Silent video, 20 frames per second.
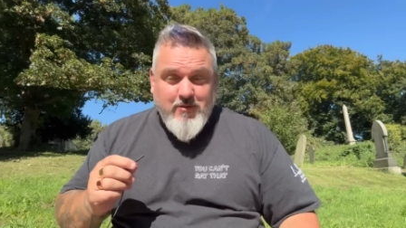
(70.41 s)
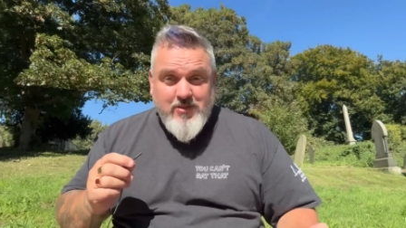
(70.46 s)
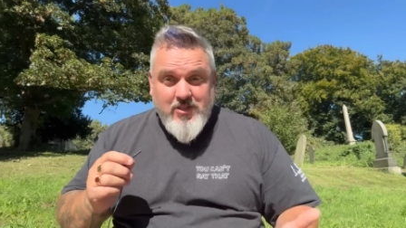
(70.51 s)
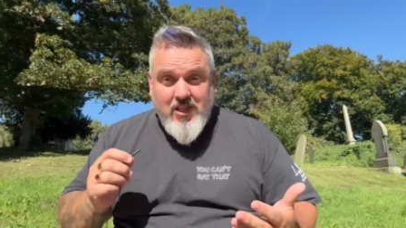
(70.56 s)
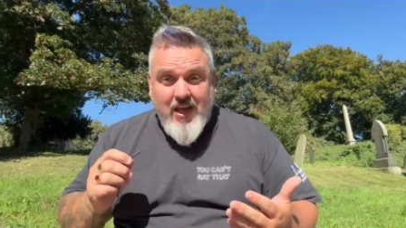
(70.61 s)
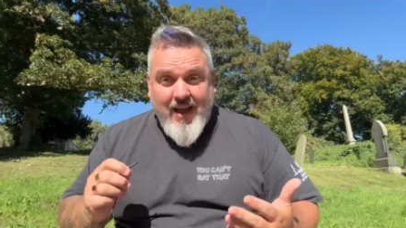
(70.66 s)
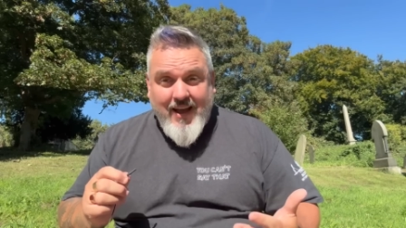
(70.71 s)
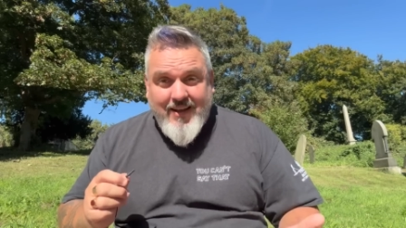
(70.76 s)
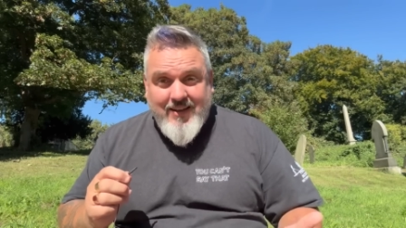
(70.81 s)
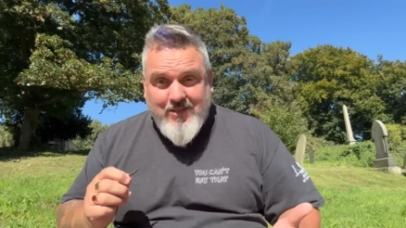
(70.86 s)

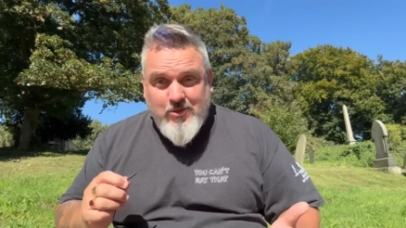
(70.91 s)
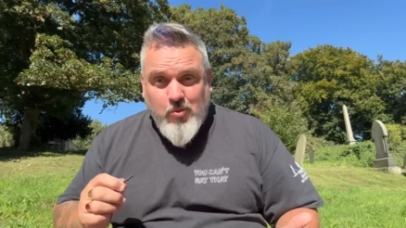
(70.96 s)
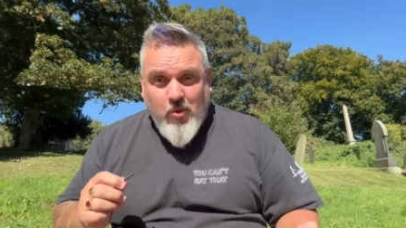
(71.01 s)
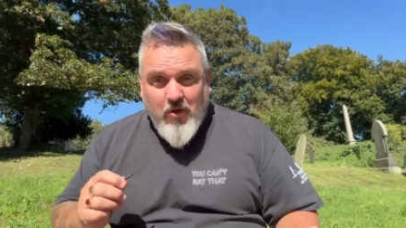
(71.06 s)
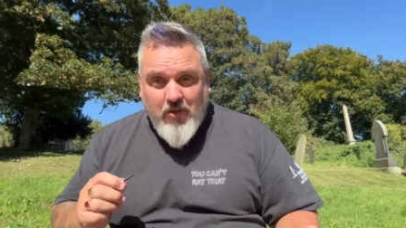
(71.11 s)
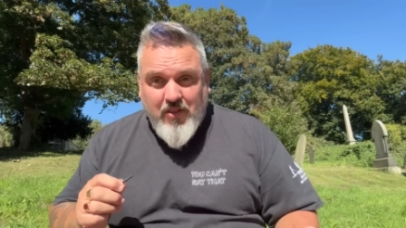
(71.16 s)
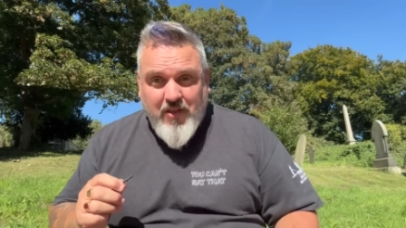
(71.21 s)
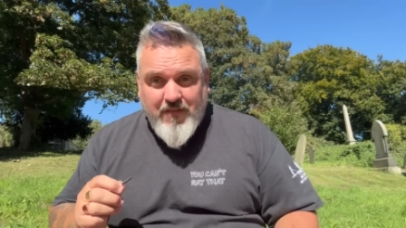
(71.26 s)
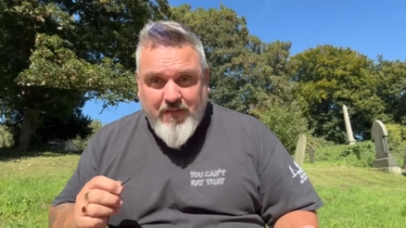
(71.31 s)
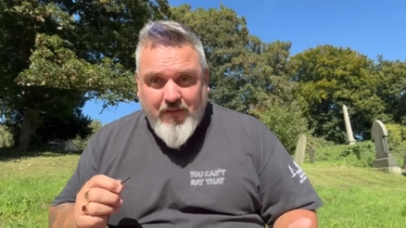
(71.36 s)
That is what
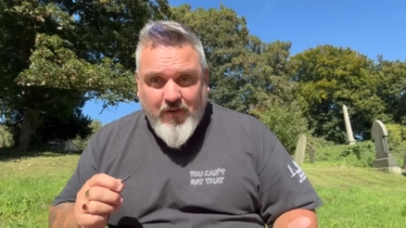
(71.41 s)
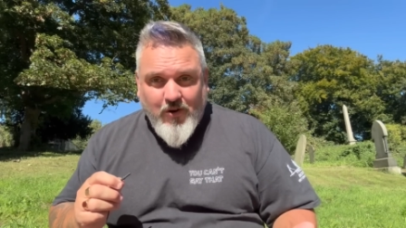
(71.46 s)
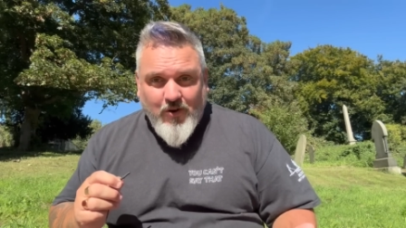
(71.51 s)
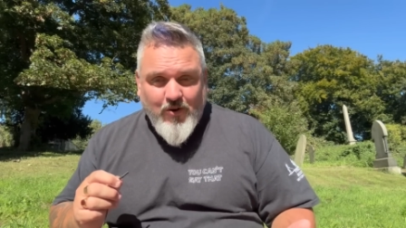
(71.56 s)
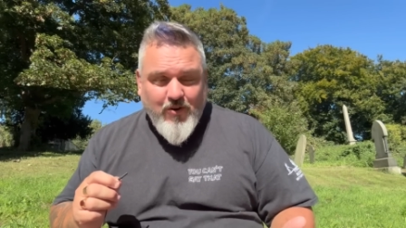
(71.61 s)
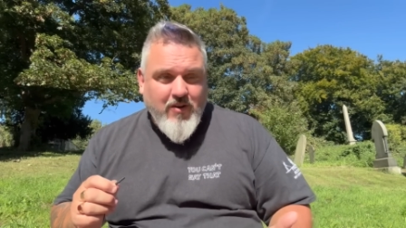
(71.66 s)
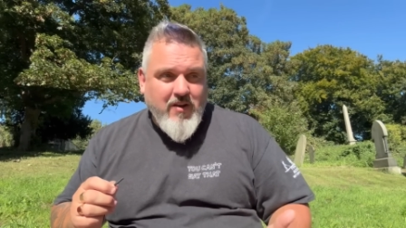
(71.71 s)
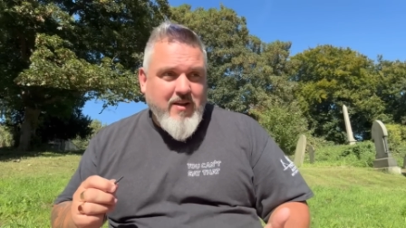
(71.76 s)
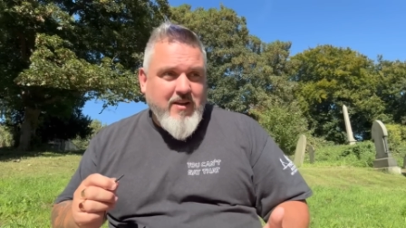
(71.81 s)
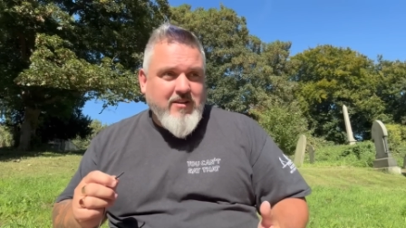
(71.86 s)
they're for.
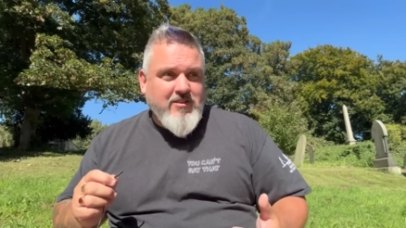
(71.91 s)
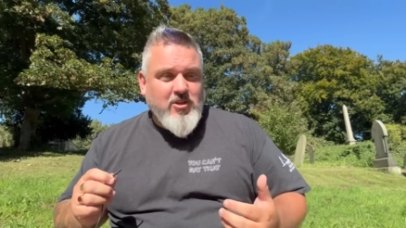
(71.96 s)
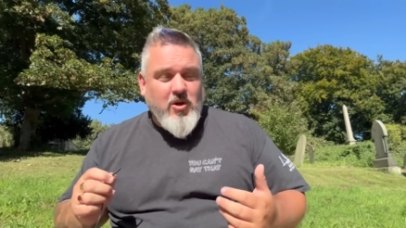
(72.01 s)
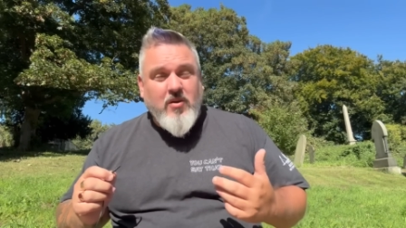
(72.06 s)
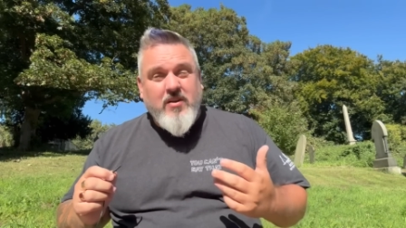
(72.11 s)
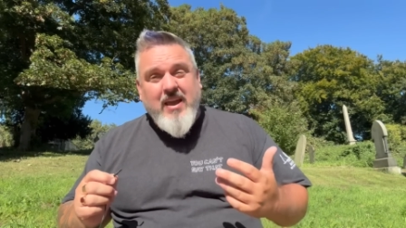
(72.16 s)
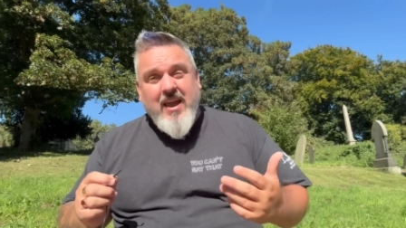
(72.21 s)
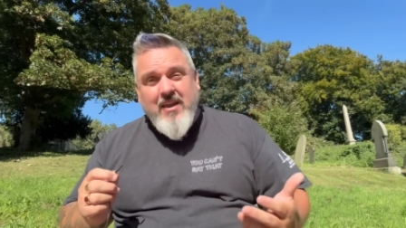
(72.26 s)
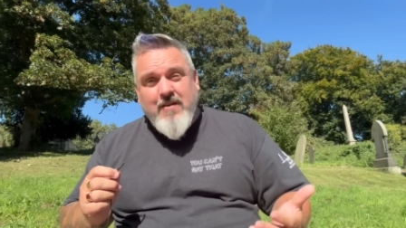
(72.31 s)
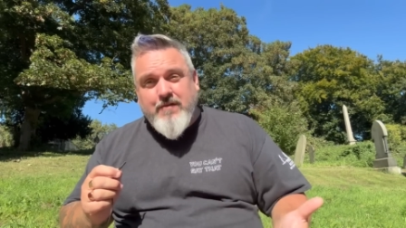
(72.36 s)
So
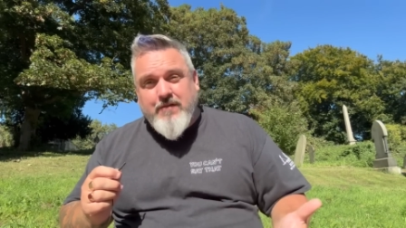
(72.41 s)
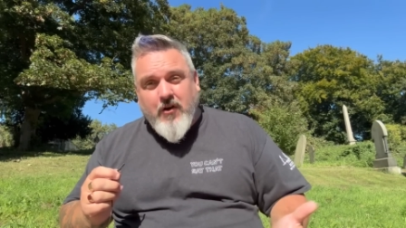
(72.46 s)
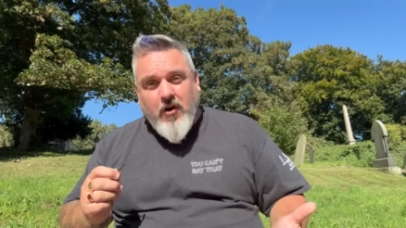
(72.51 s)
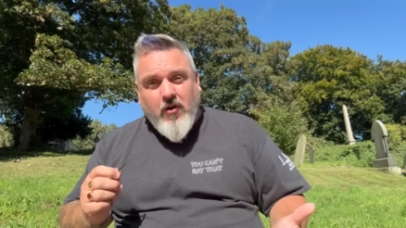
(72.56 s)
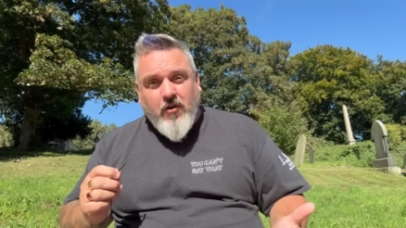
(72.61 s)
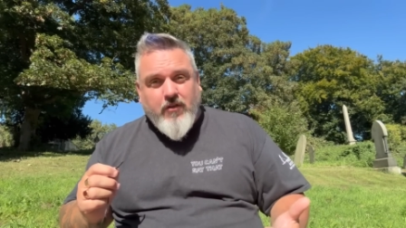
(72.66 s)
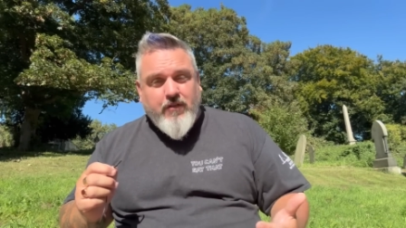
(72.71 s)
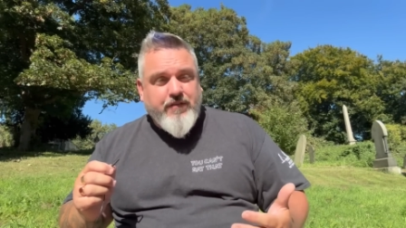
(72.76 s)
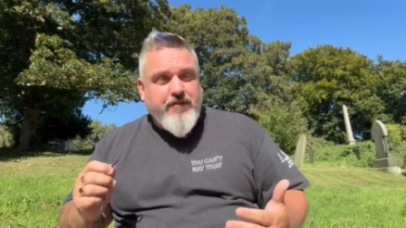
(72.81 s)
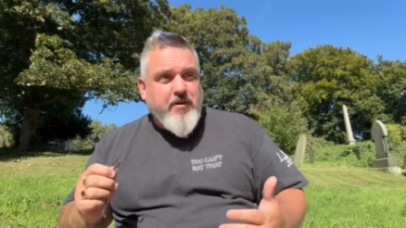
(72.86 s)
get
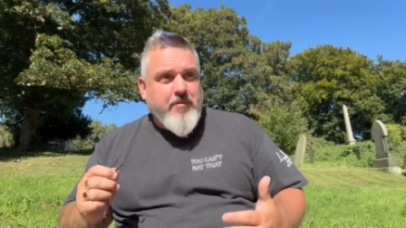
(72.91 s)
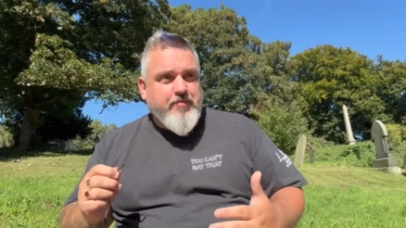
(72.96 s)
involved